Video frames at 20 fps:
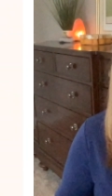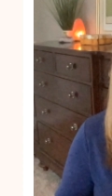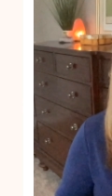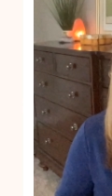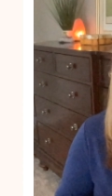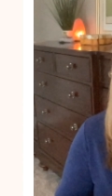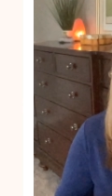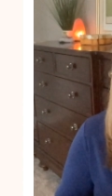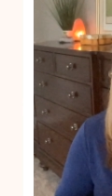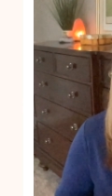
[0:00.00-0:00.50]

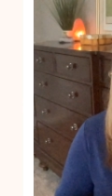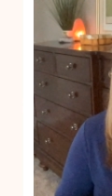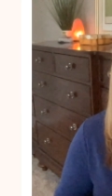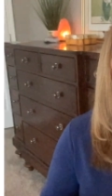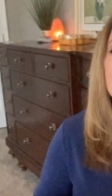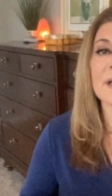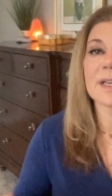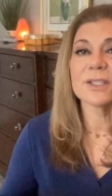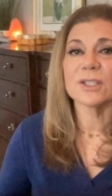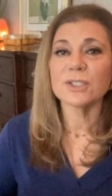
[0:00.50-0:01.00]
which
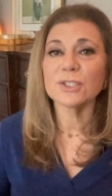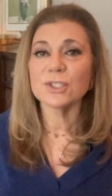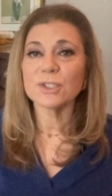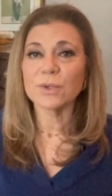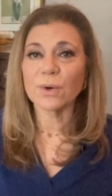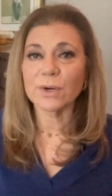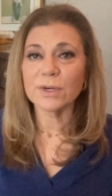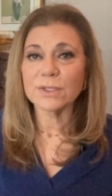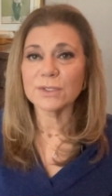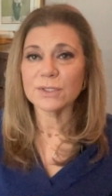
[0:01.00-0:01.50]
focuses on
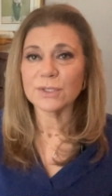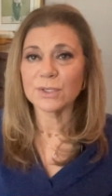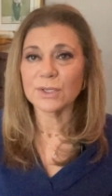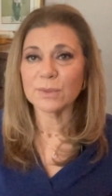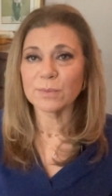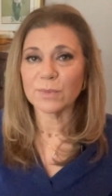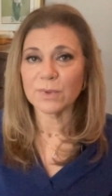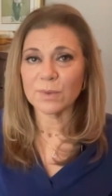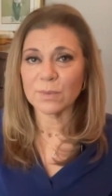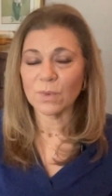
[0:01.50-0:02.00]

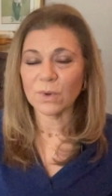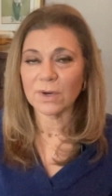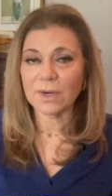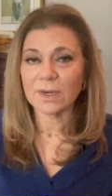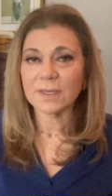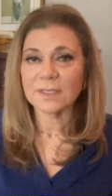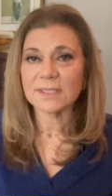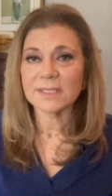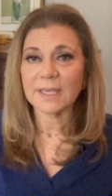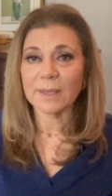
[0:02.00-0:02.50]
short-term
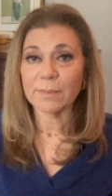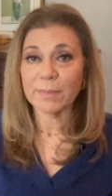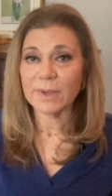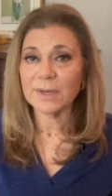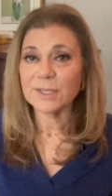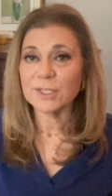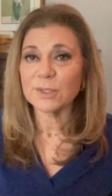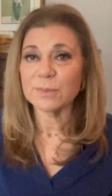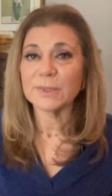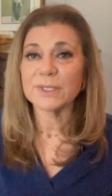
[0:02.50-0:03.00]
rewards and
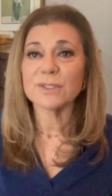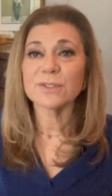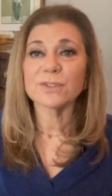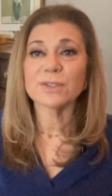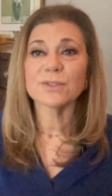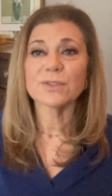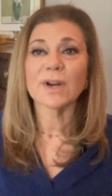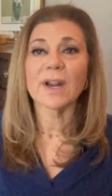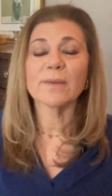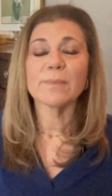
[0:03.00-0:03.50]
punishments
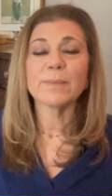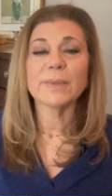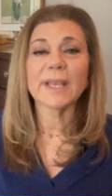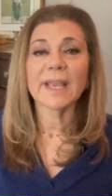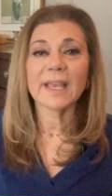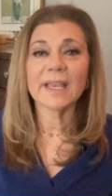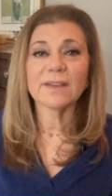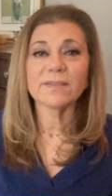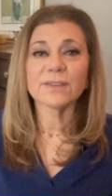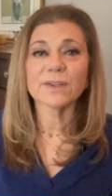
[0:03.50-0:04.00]
to drive
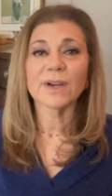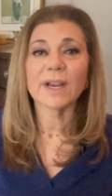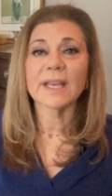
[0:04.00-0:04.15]
behavior,